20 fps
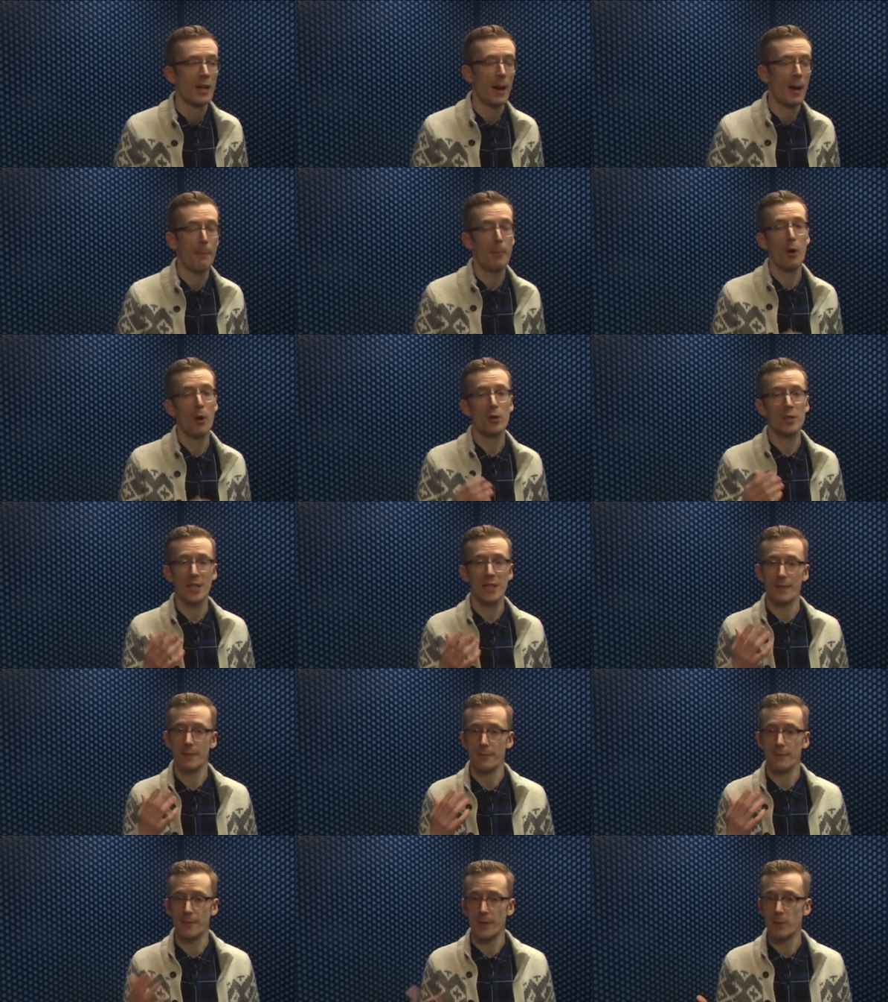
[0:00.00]
a
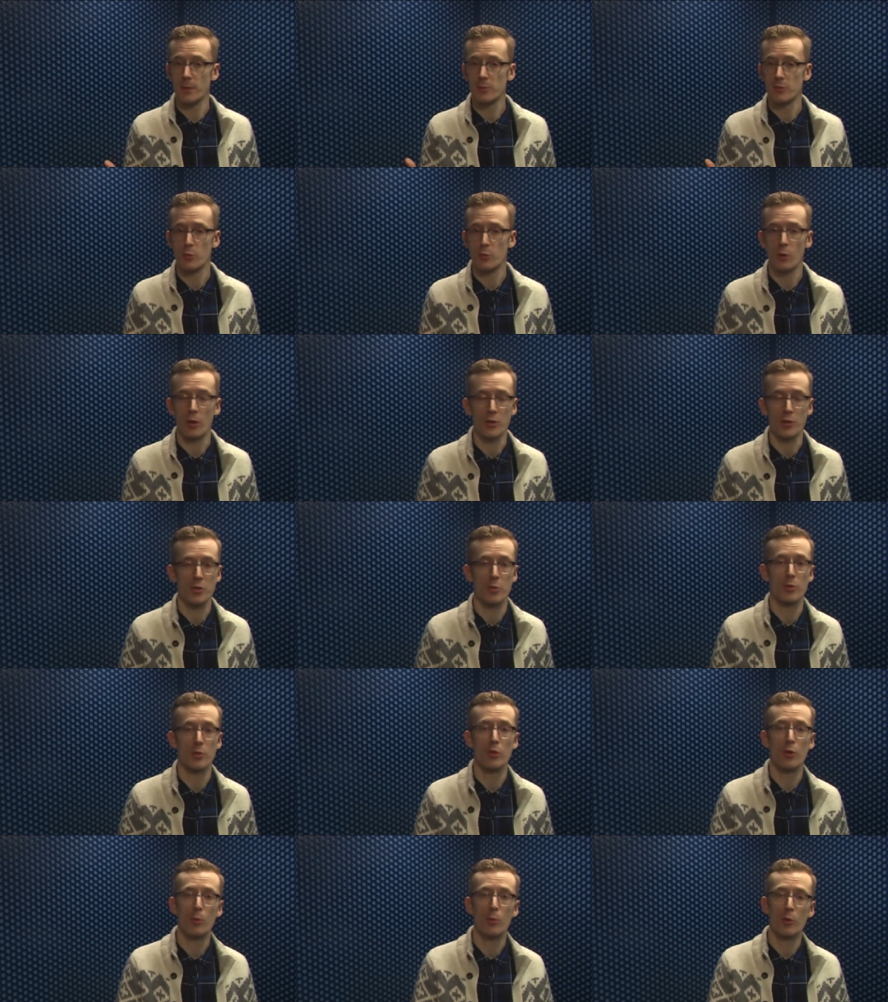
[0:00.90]
pornographic film to watch, you
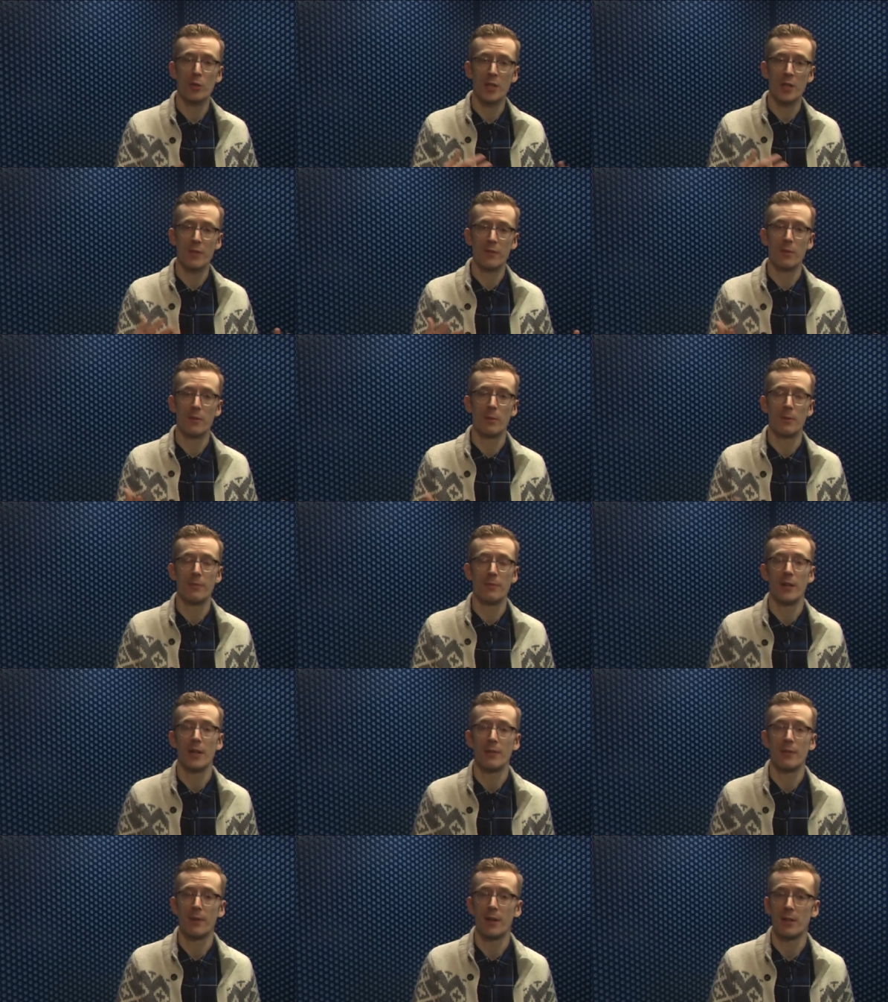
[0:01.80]
would no more give them a
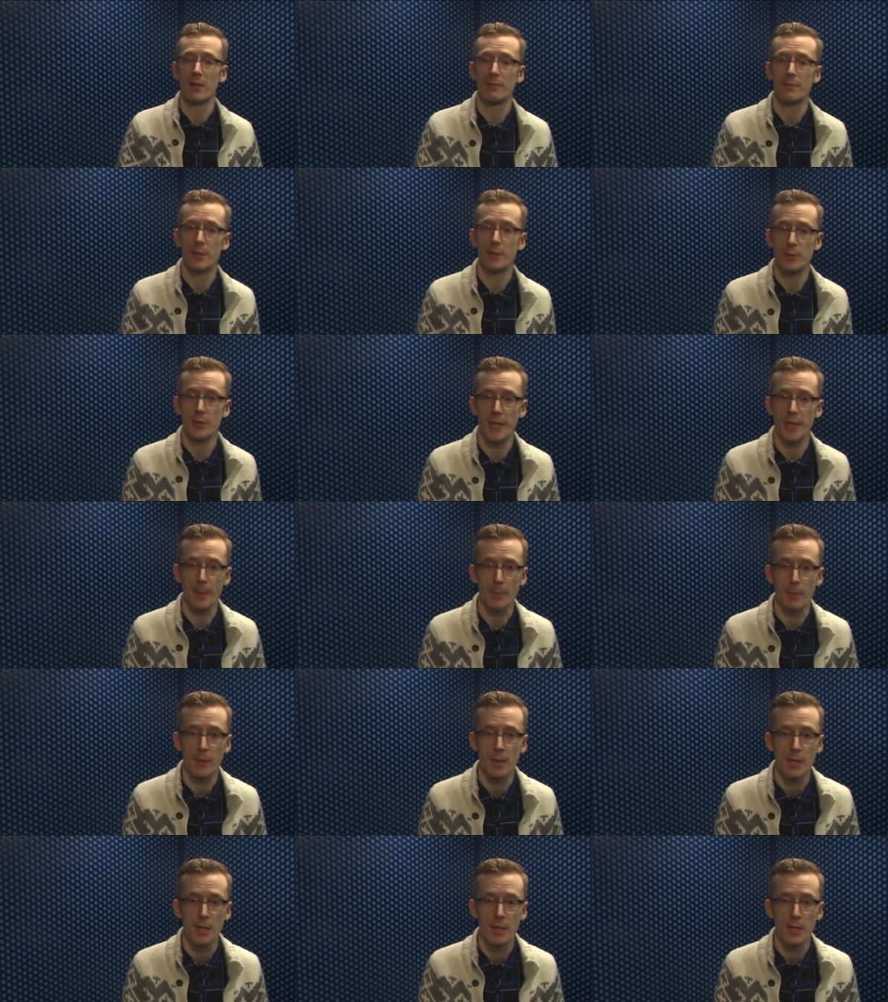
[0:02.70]
very violent video game.